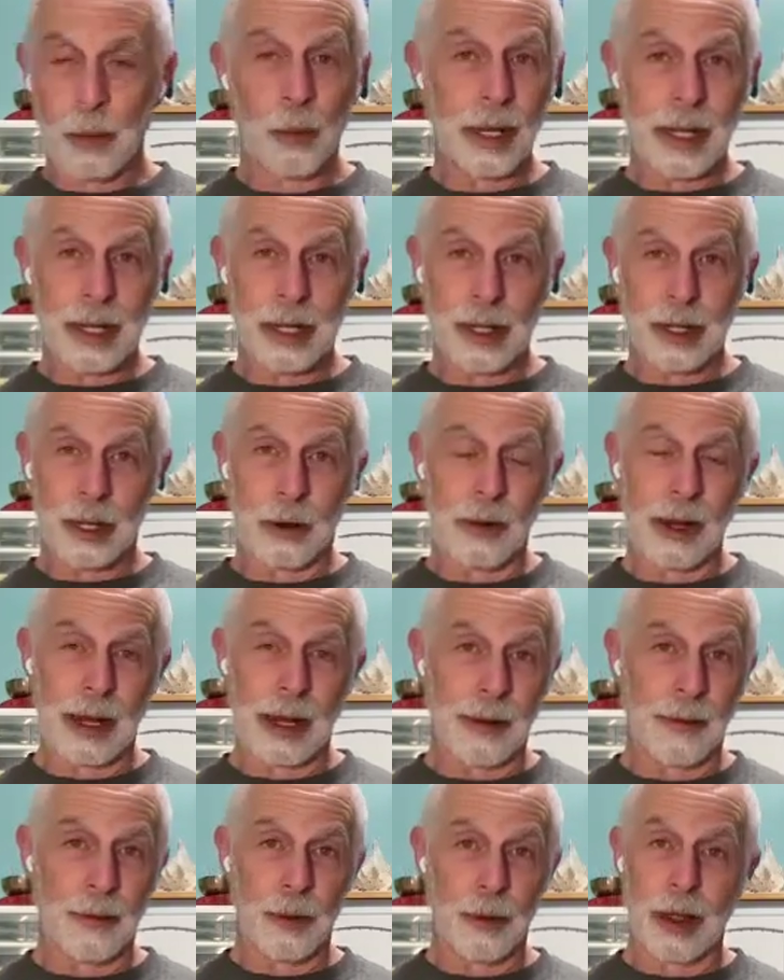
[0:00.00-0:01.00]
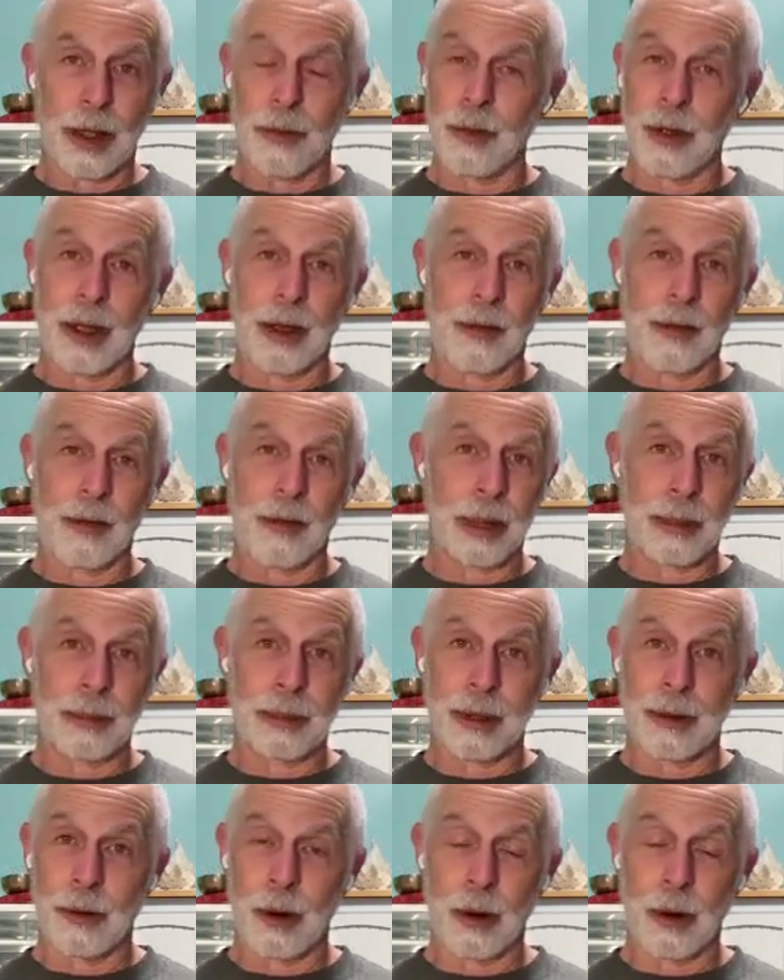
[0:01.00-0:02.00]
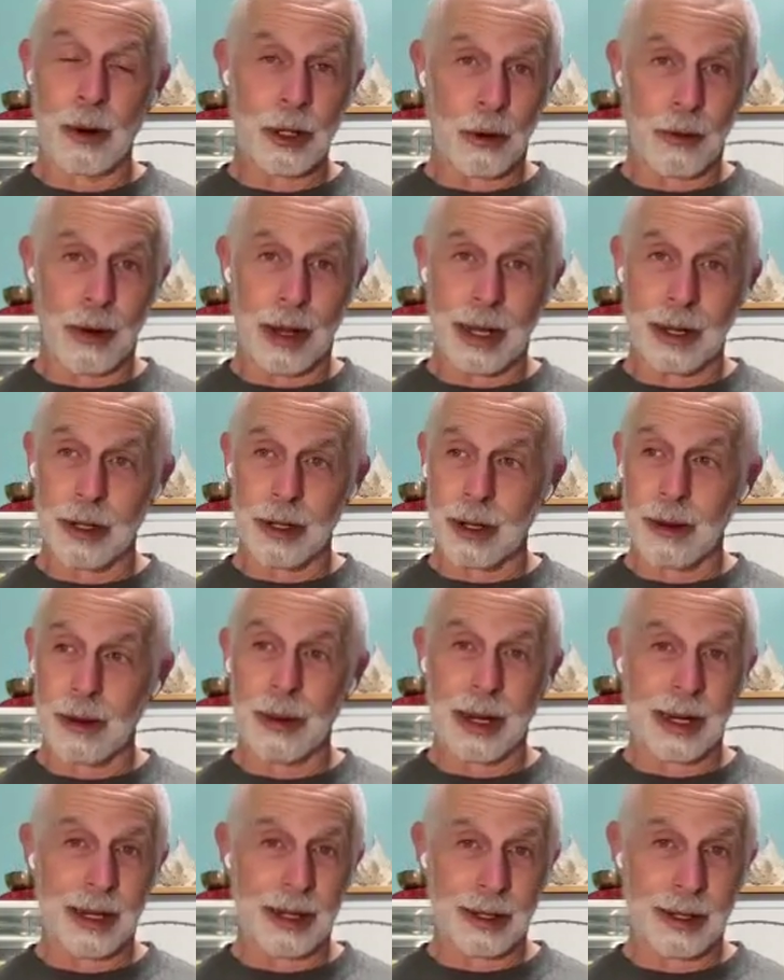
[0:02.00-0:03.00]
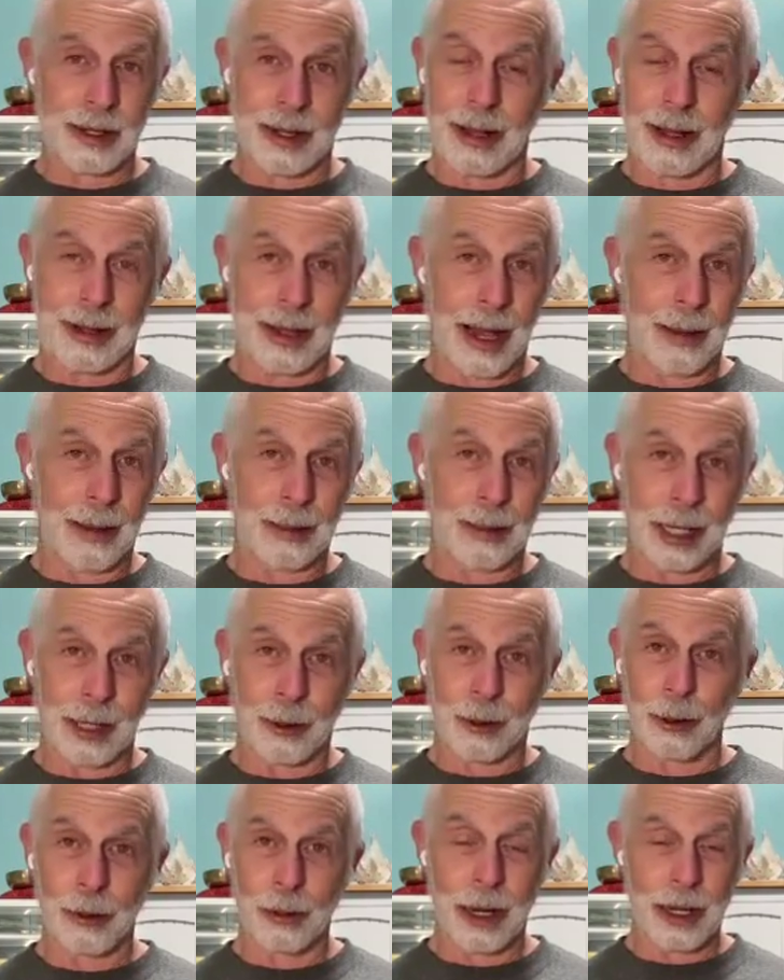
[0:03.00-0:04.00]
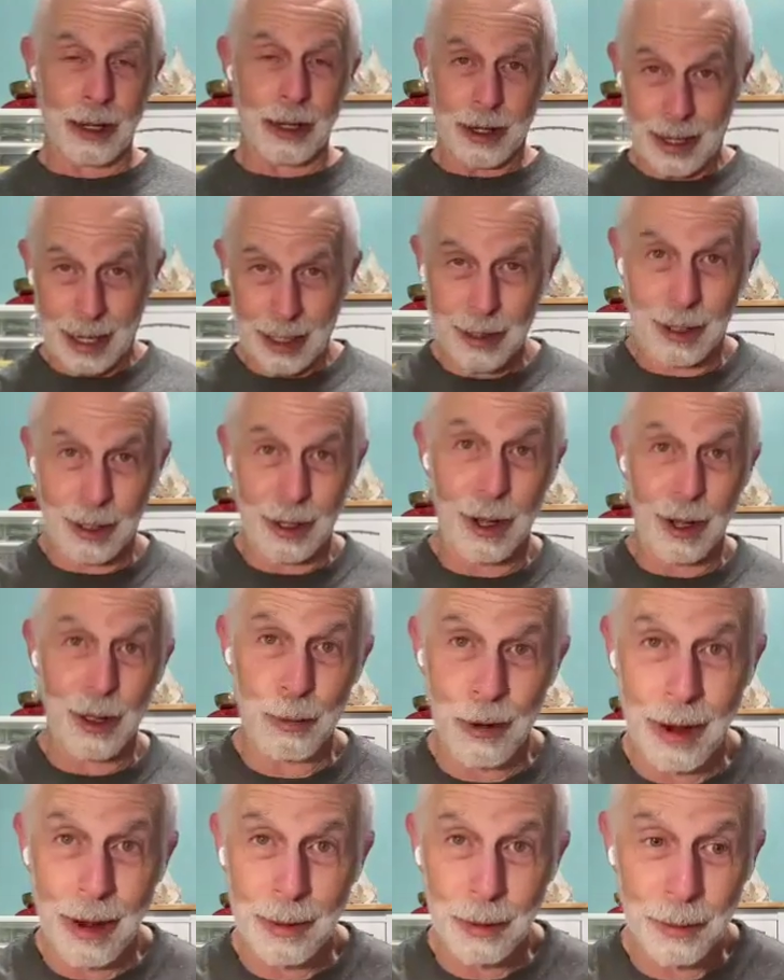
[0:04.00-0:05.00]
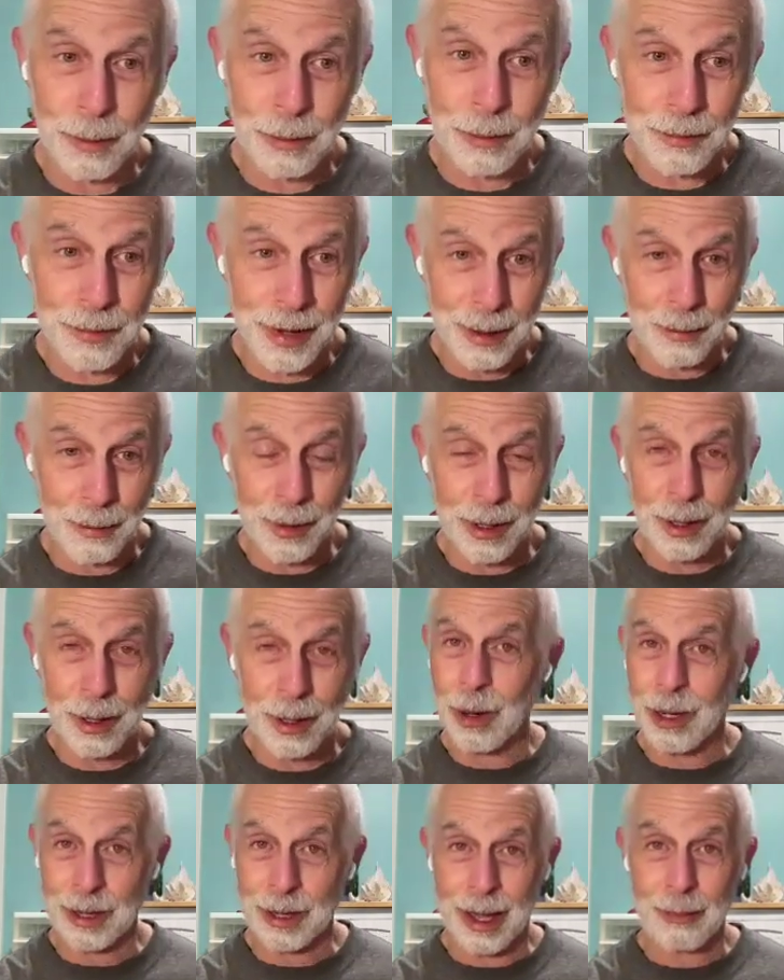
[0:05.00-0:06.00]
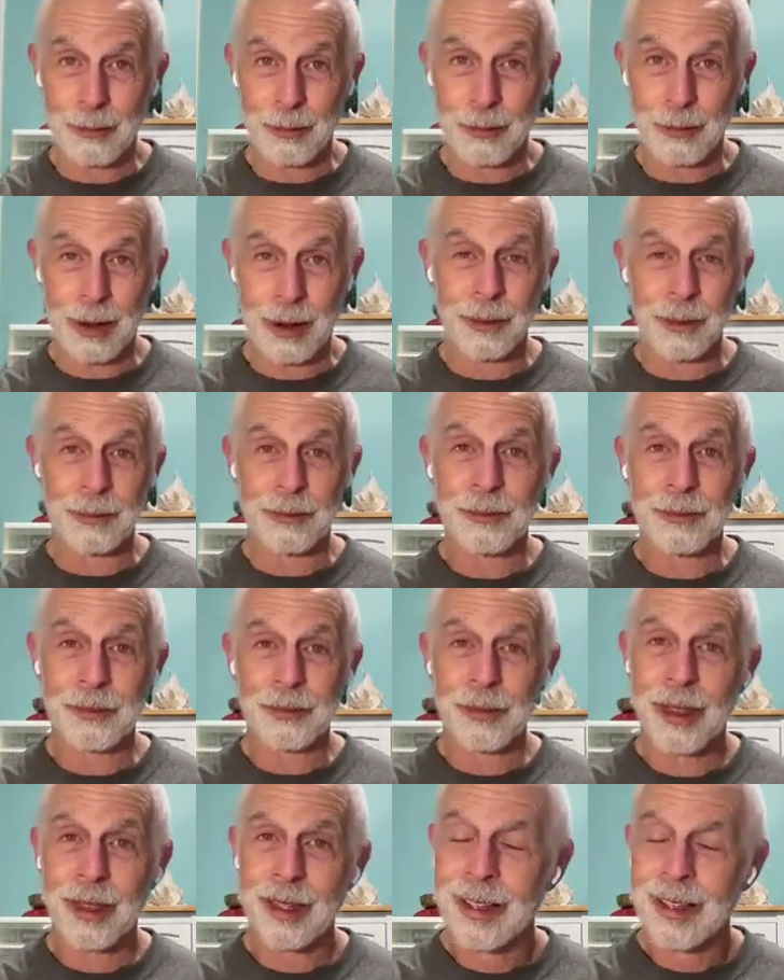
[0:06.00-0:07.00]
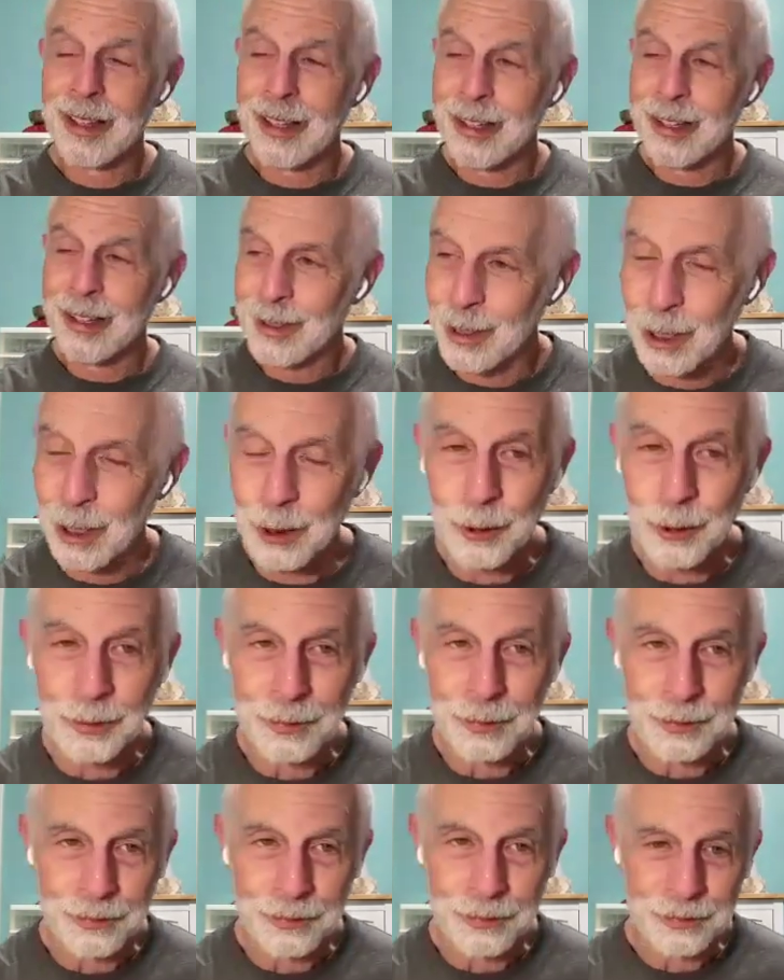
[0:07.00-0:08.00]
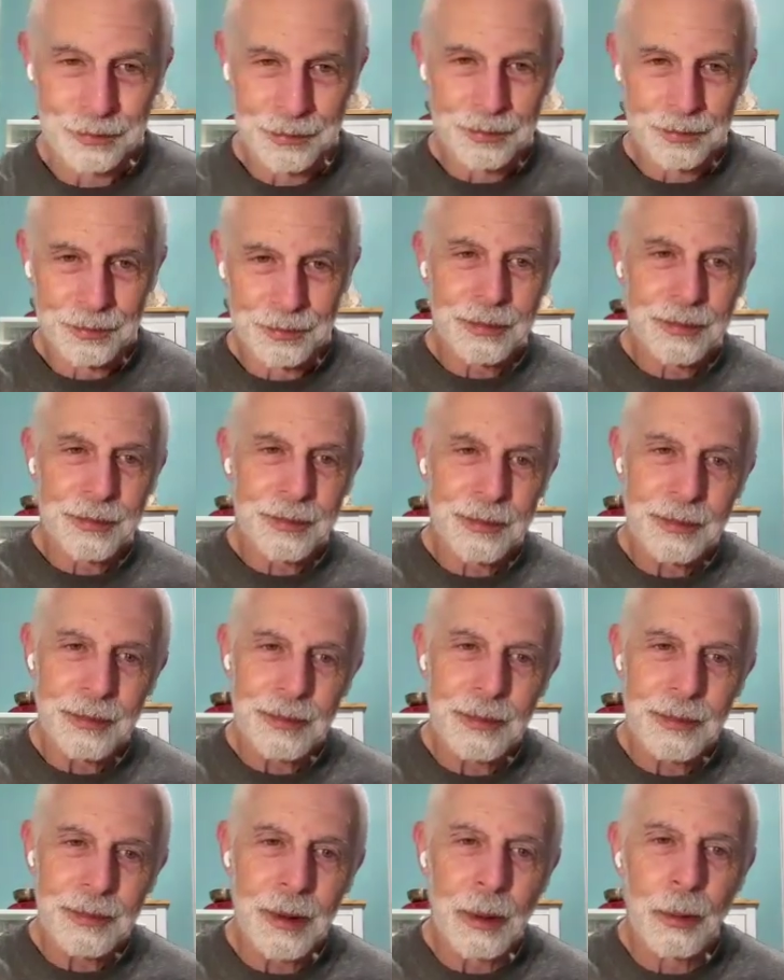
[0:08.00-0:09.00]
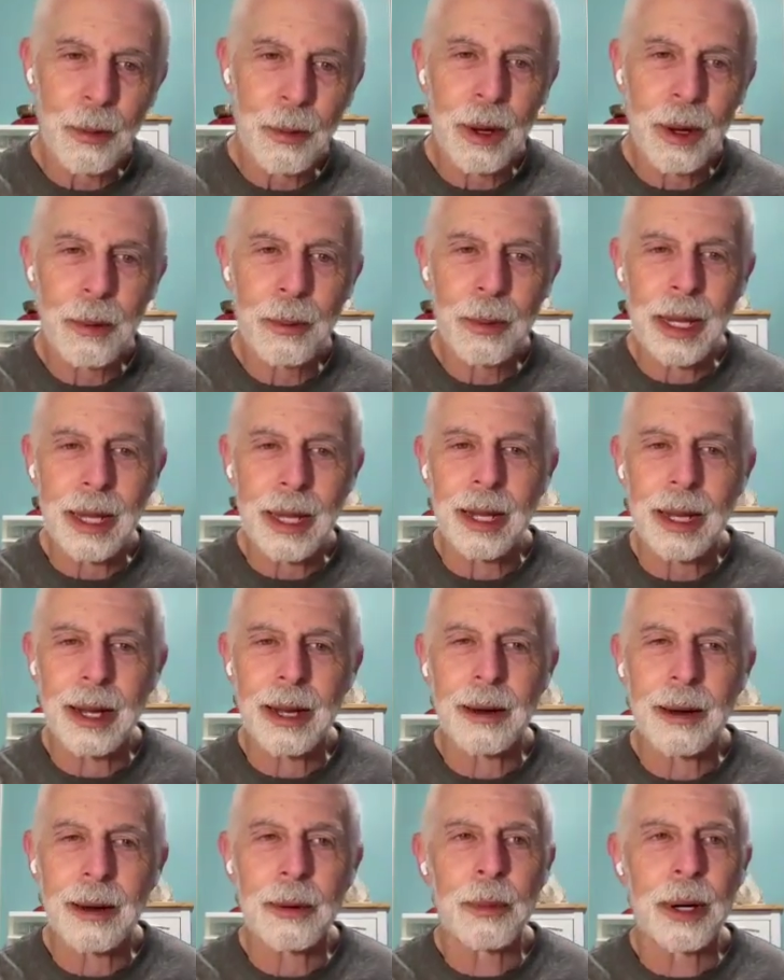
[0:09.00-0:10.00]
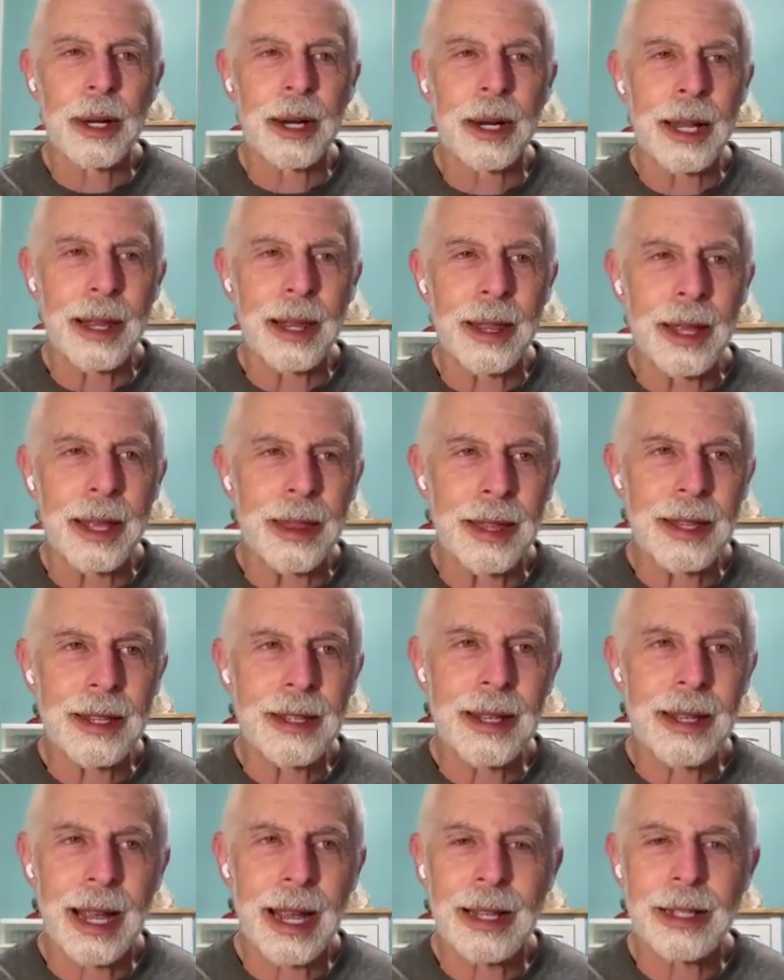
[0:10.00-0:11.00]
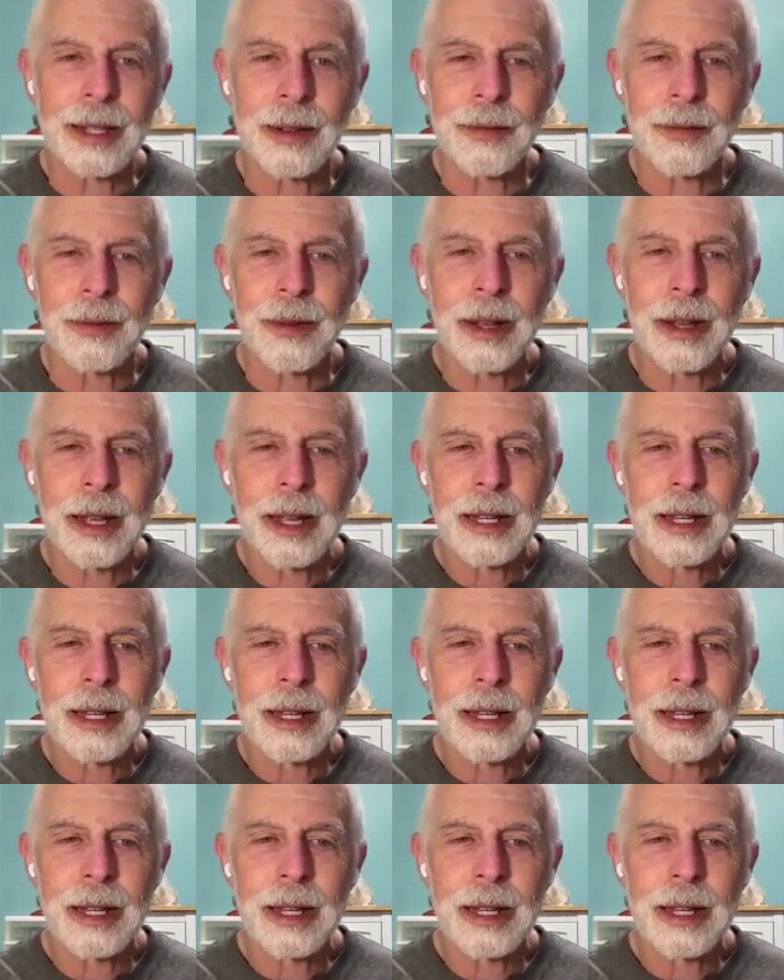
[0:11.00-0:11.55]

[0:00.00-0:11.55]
we disagree. If people are always agreeing, somebody is adapting too much, and that's another problem. And we don't want that problem. So what in these kinds of